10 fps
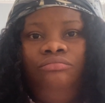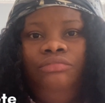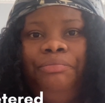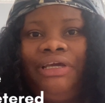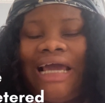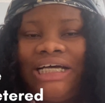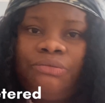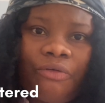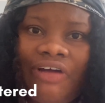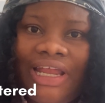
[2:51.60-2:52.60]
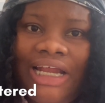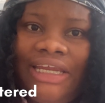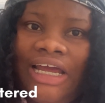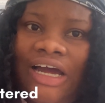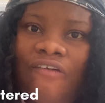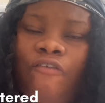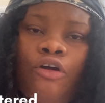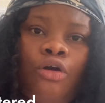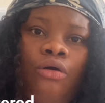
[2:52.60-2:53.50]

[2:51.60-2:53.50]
maybe gas provider they have.